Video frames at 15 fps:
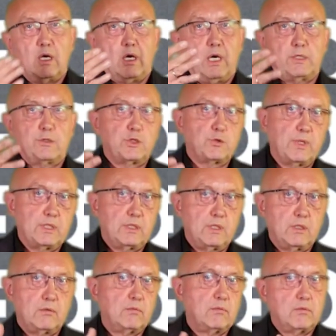120,
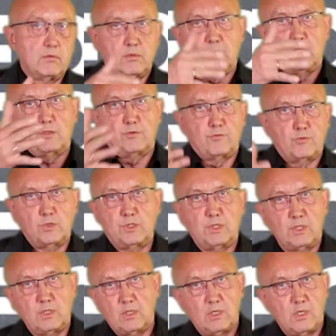114,
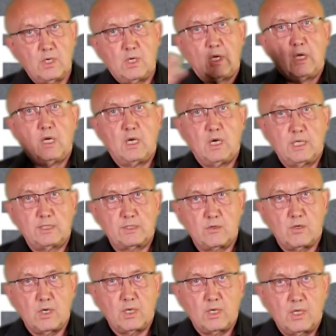and so
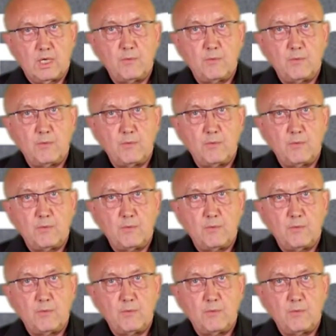on.